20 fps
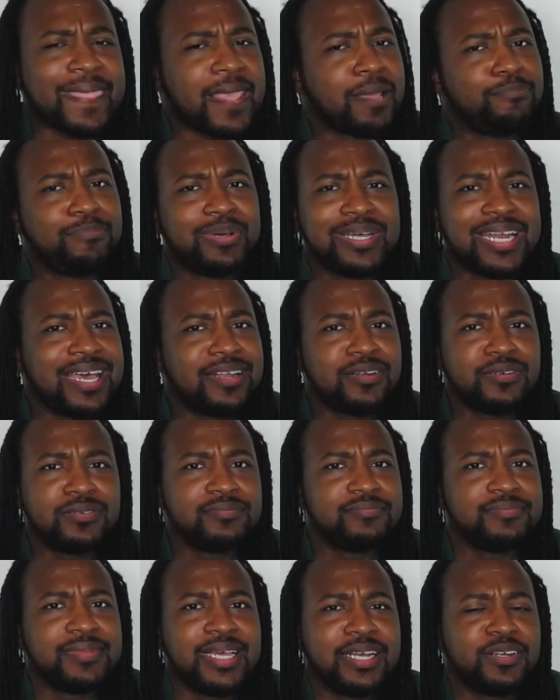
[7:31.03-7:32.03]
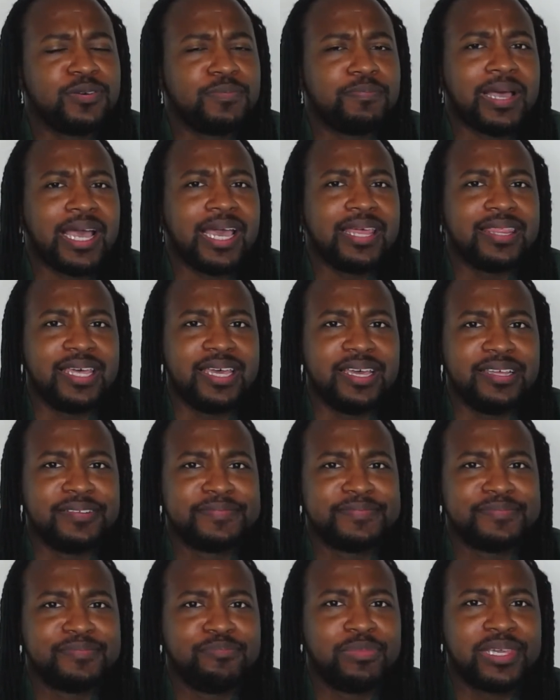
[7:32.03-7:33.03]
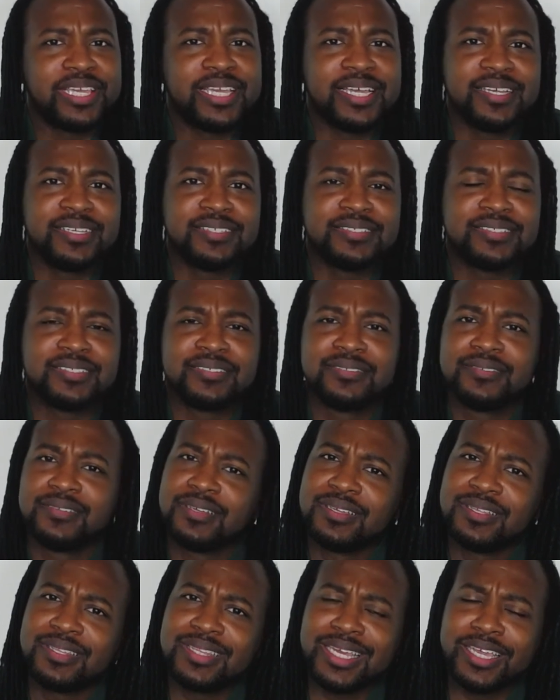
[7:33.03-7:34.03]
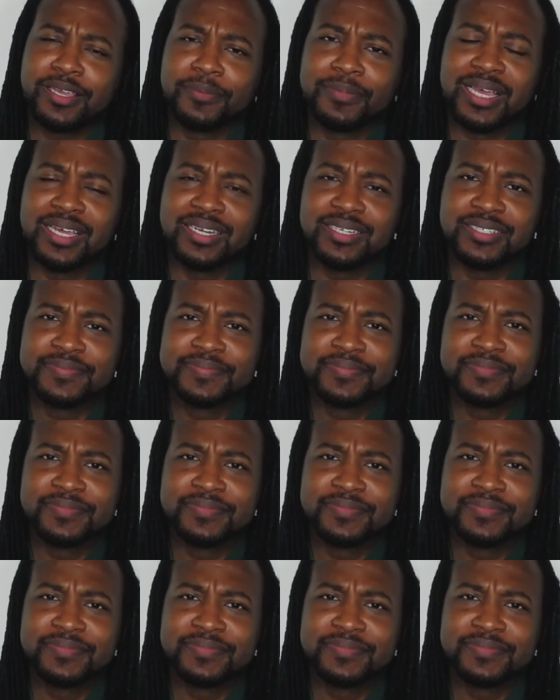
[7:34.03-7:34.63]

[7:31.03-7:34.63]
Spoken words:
But I don't buy that, because think about it.